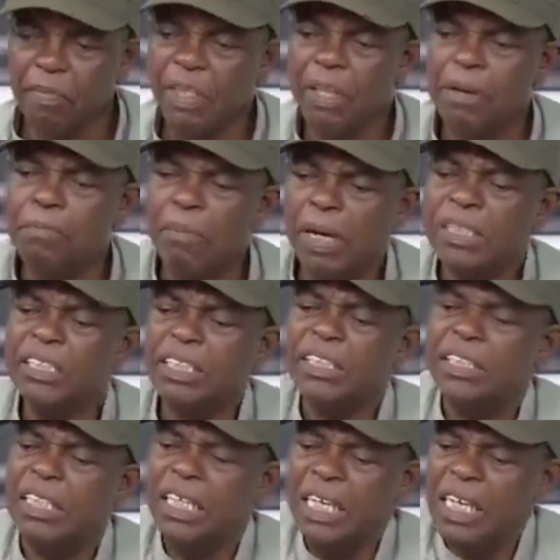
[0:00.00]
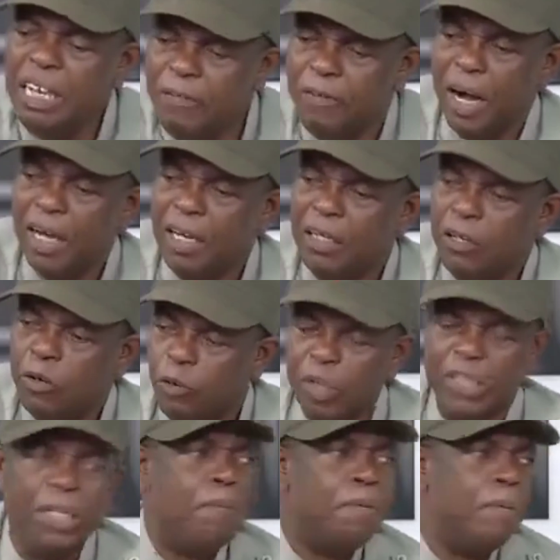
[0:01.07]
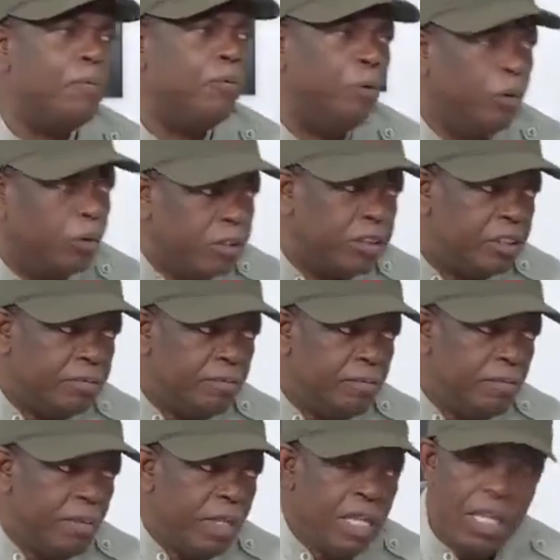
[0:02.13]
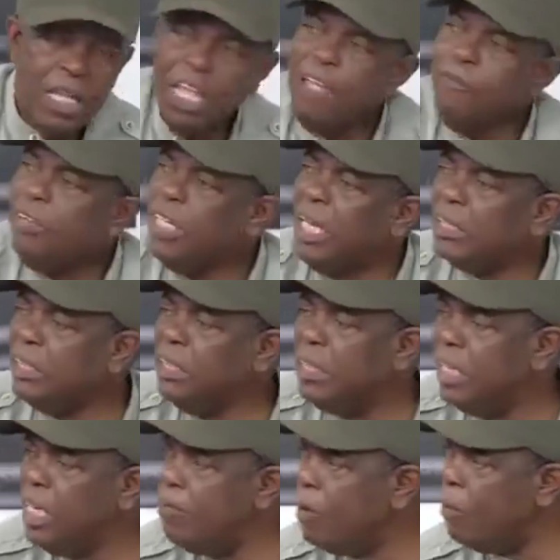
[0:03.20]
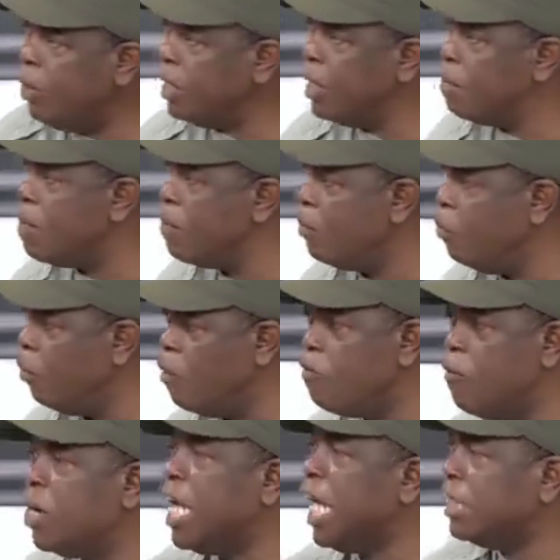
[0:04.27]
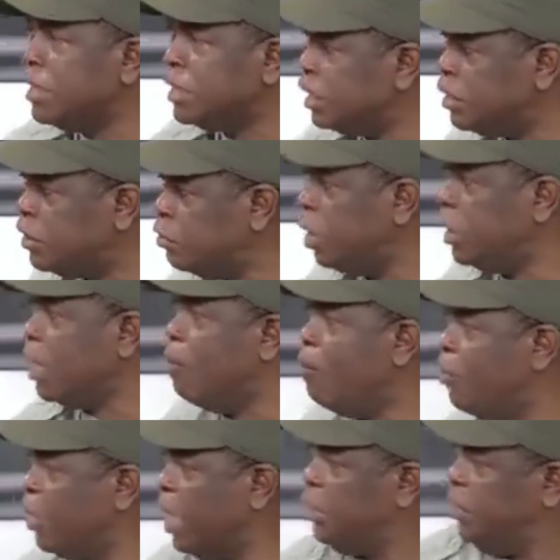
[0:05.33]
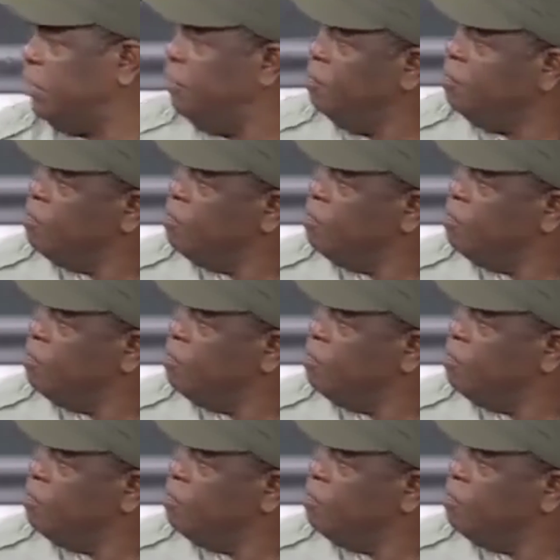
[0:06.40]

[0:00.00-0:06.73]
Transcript: must deliver what the people want. If it doesn't deliver what the people want, forget it. It is not democracy.